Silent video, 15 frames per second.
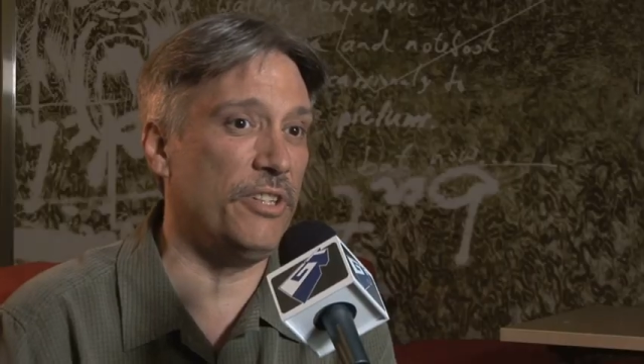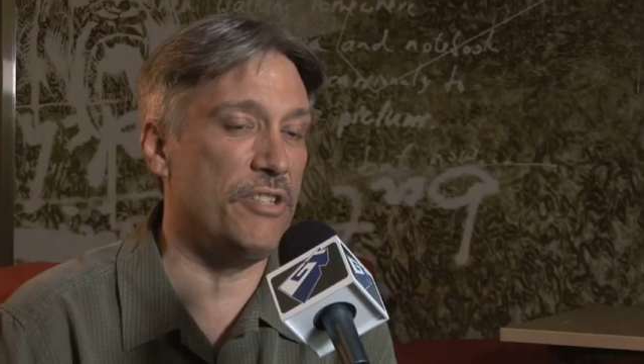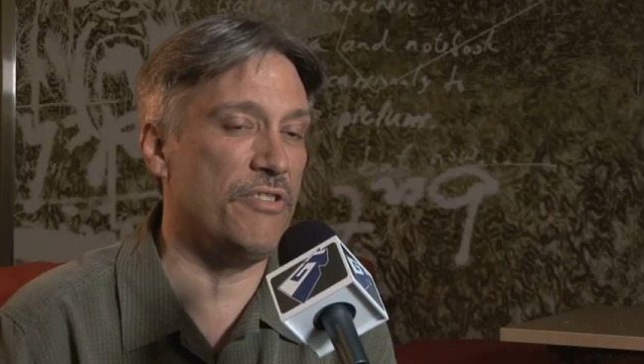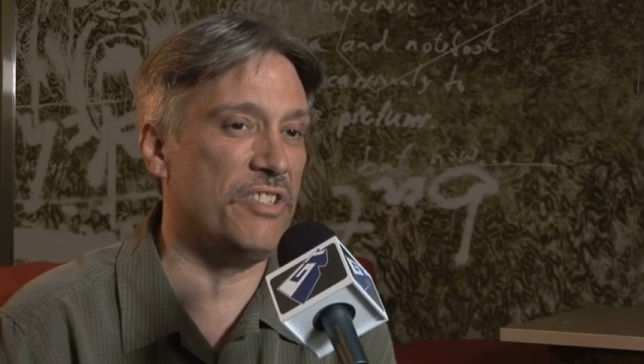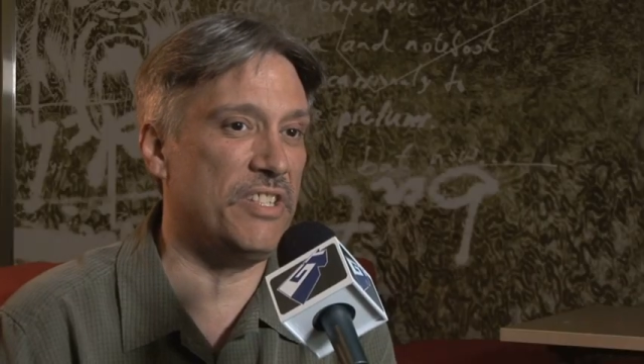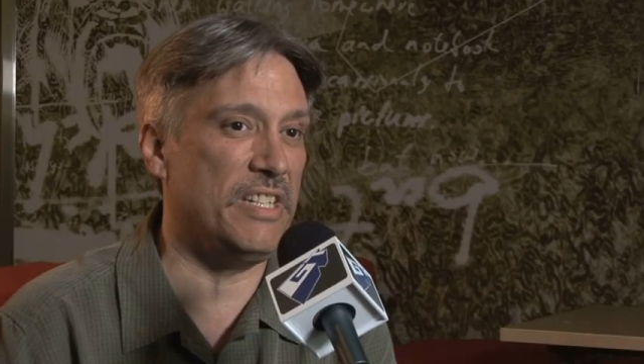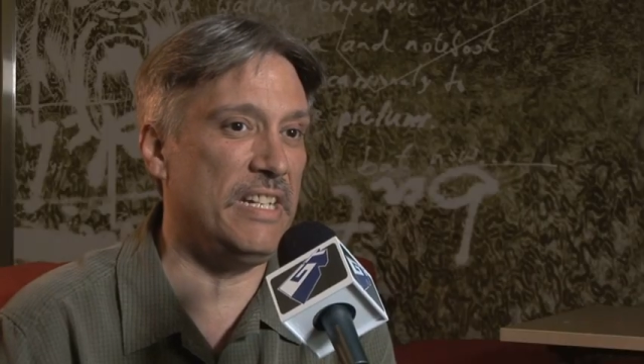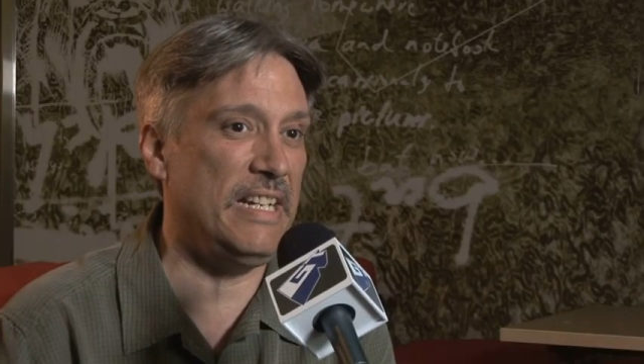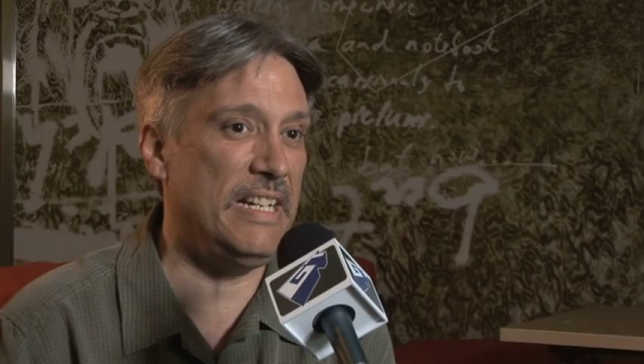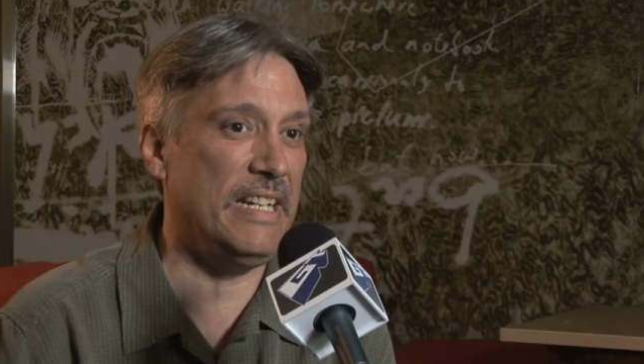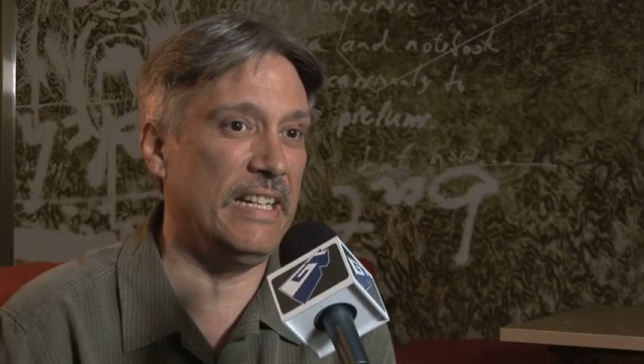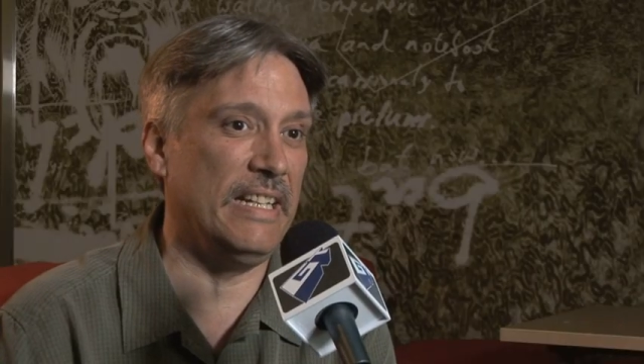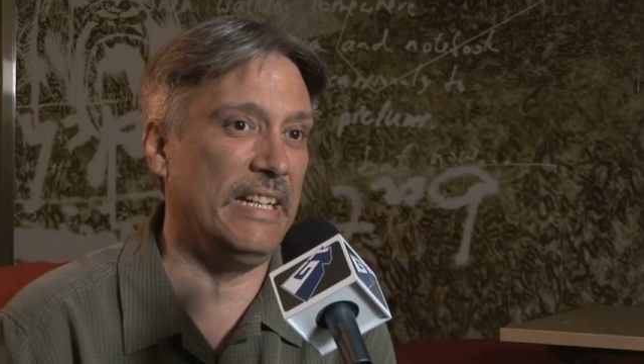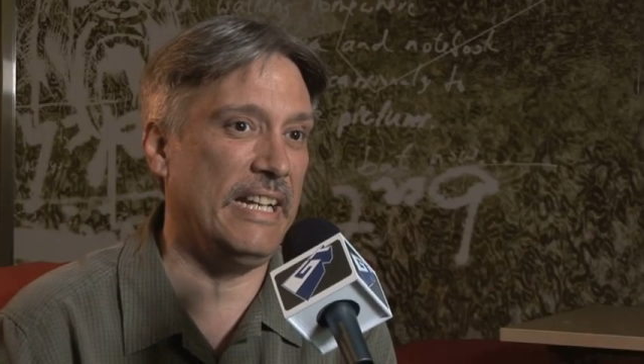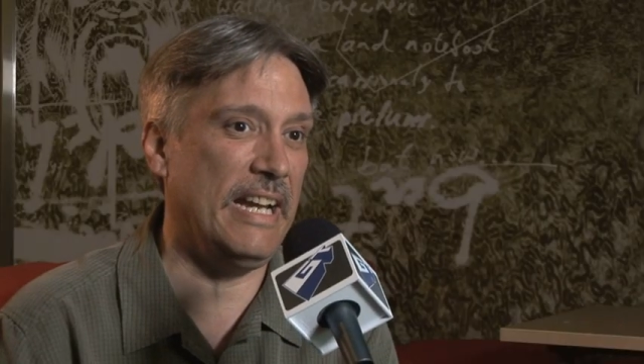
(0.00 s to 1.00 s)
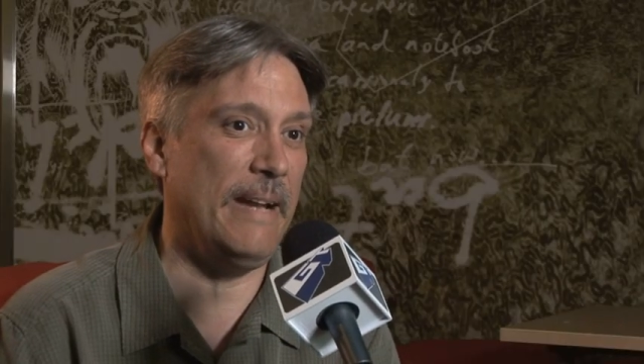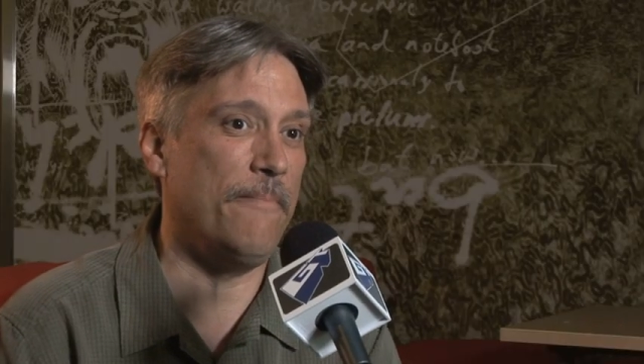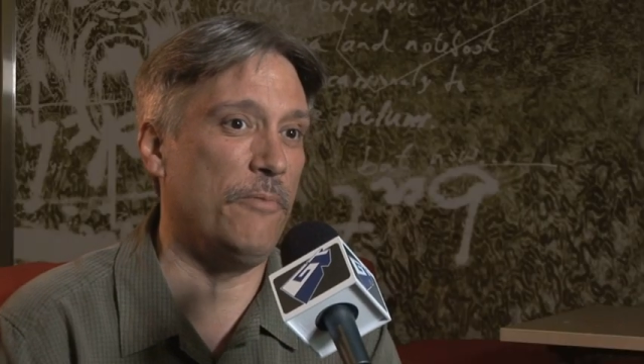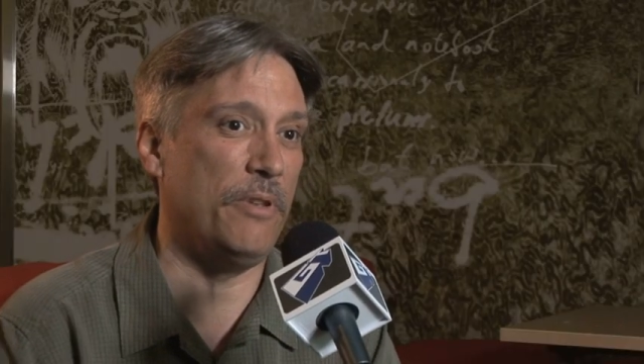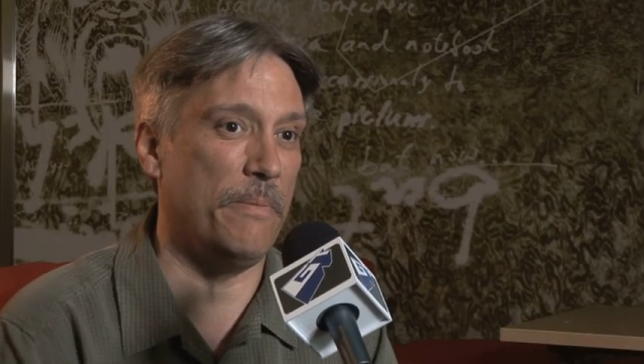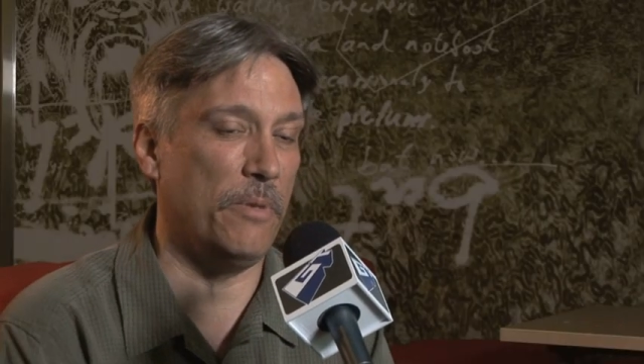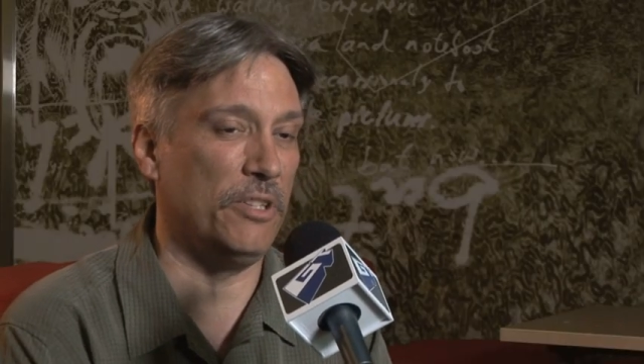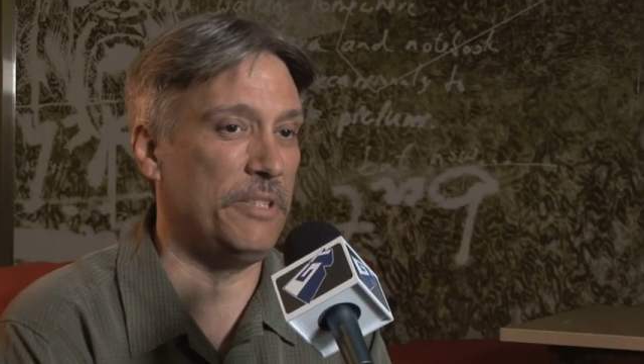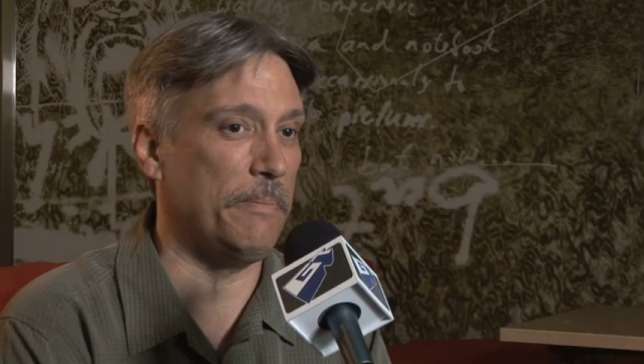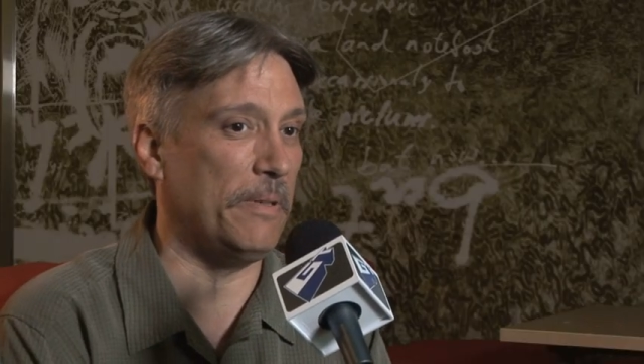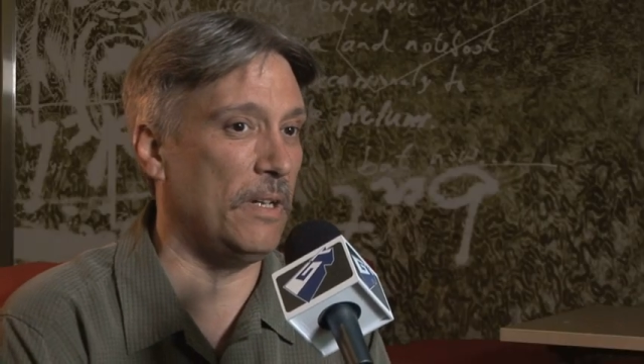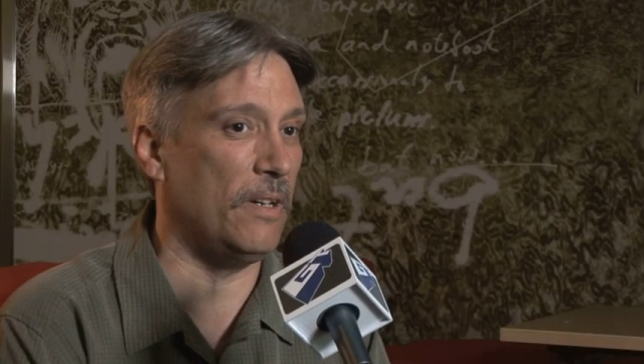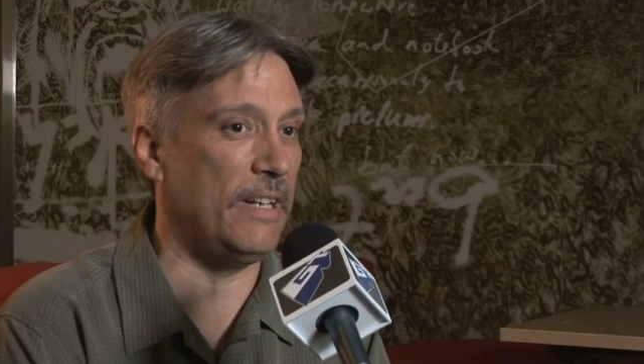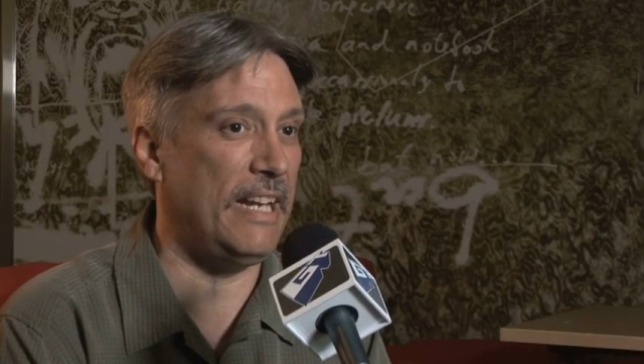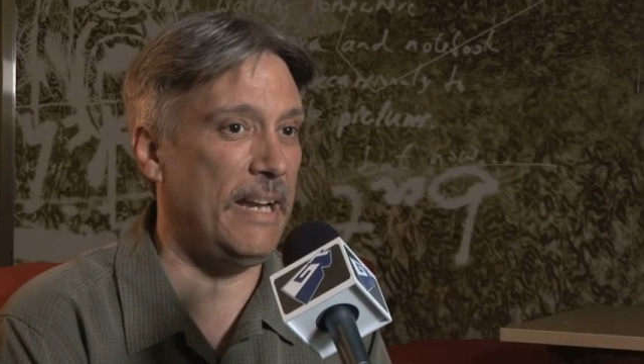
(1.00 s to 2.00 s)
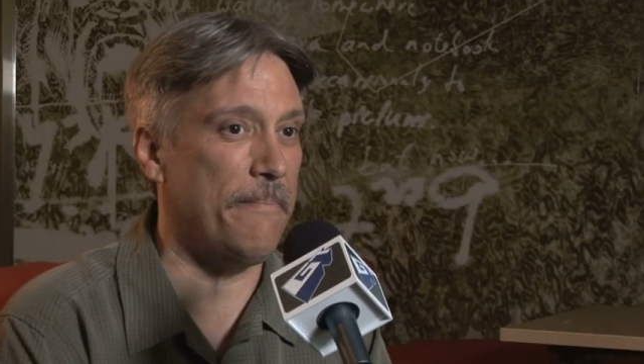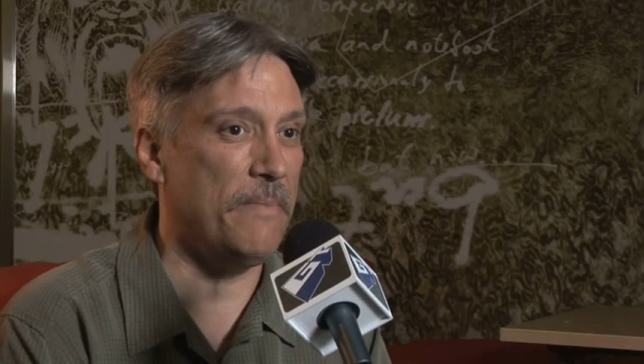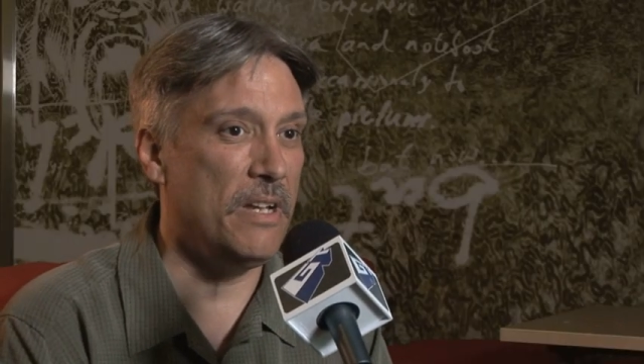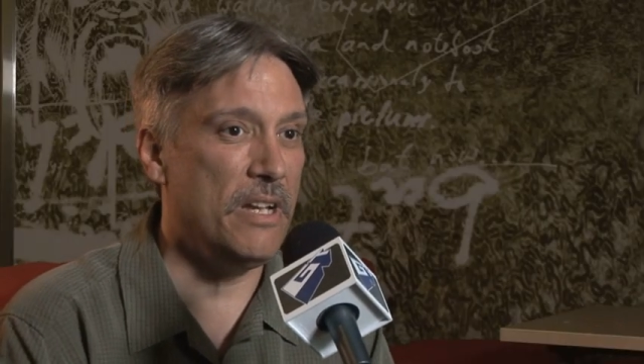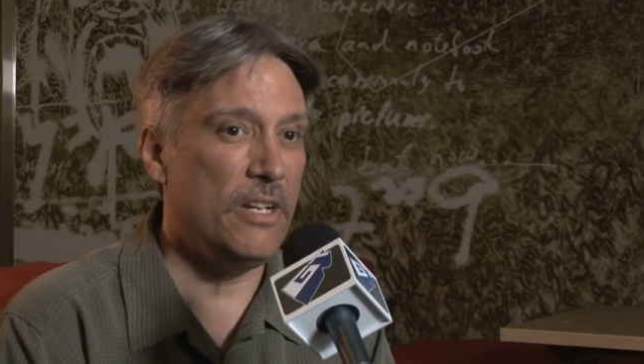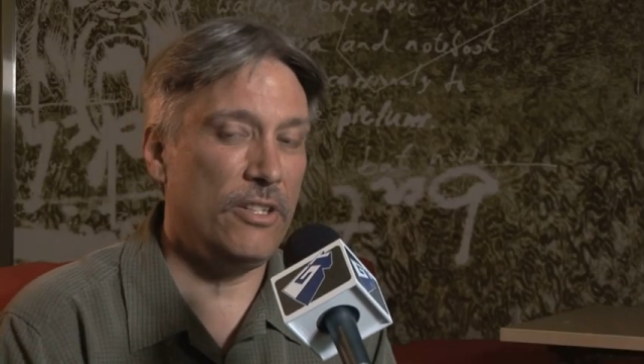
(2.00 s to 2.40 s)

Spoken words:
that you see in the game with a multiplayer game,